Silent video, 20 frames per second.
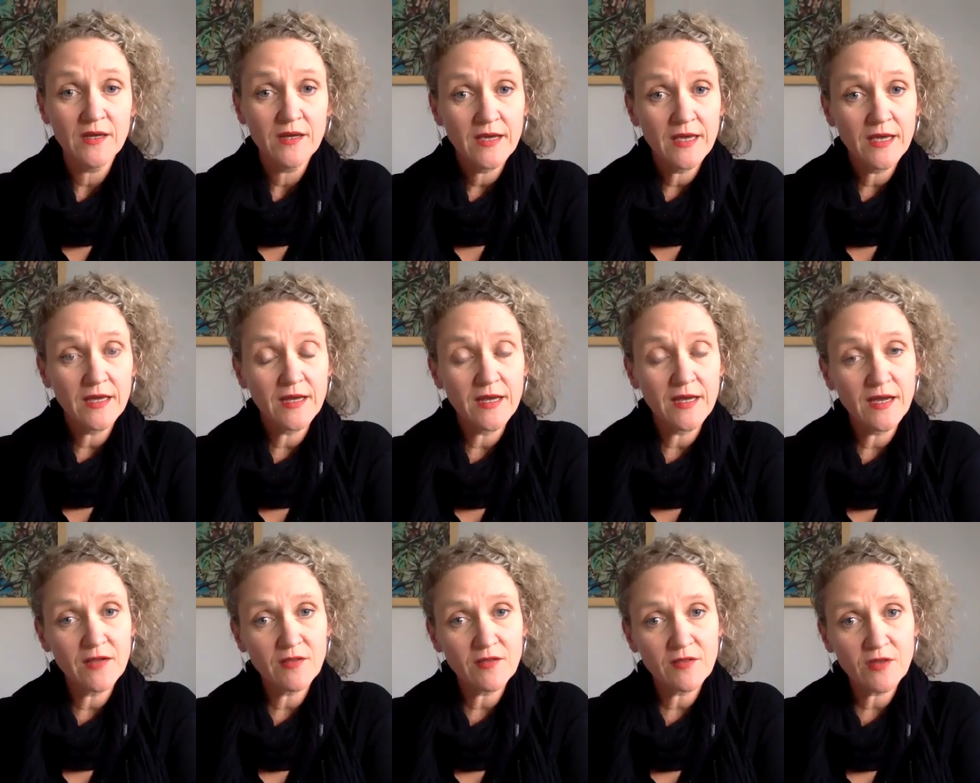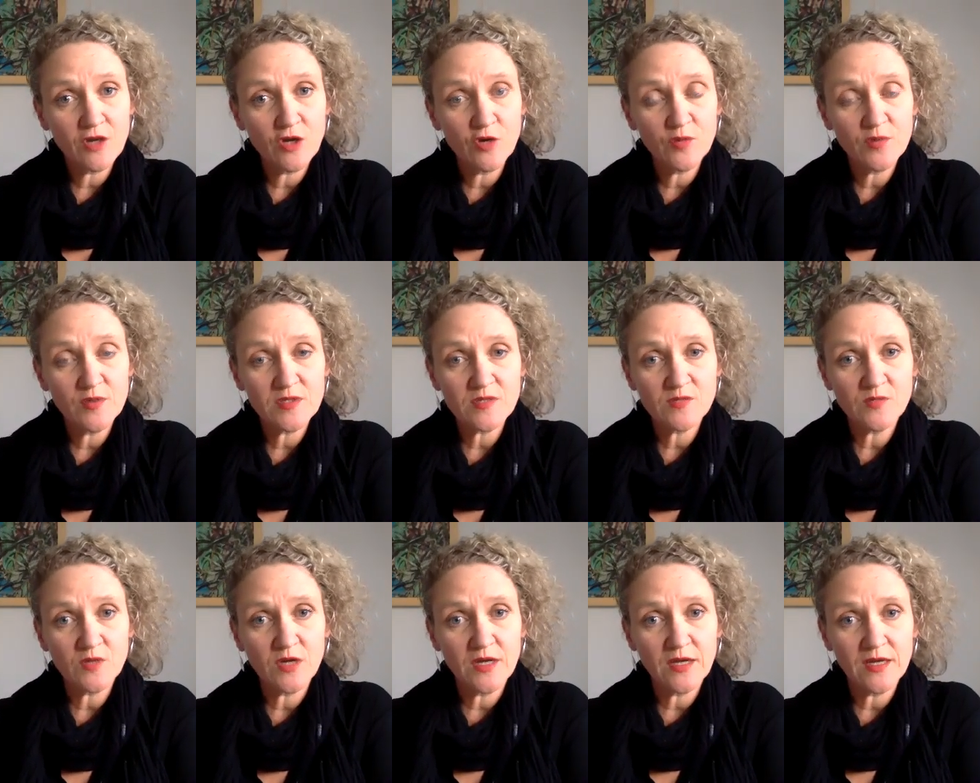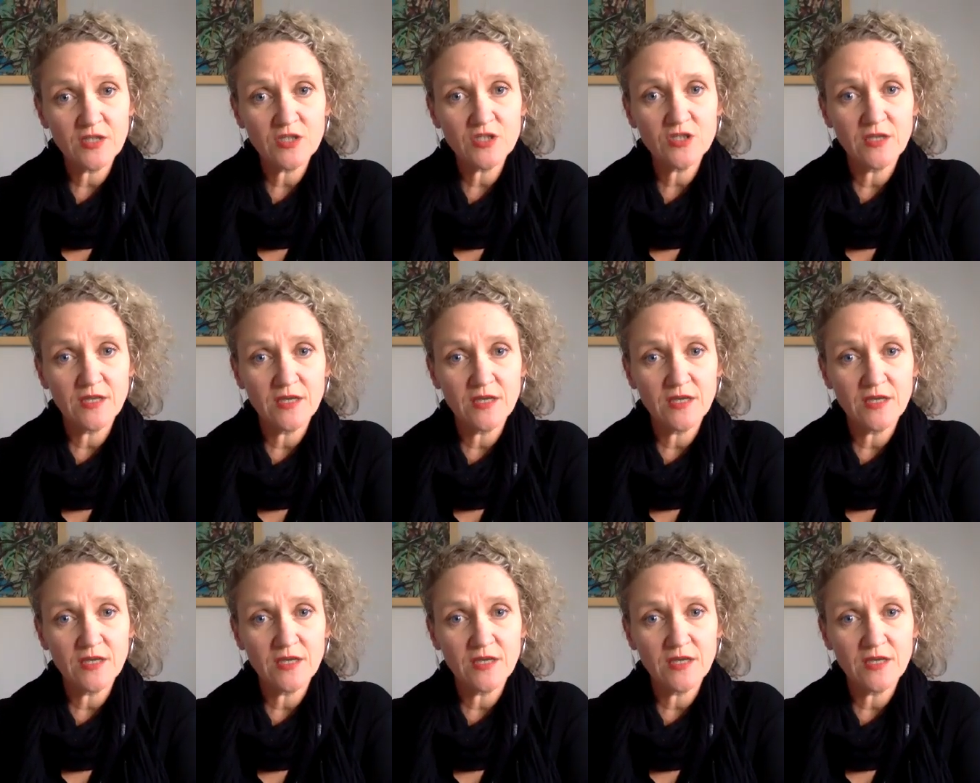an art therapist might actually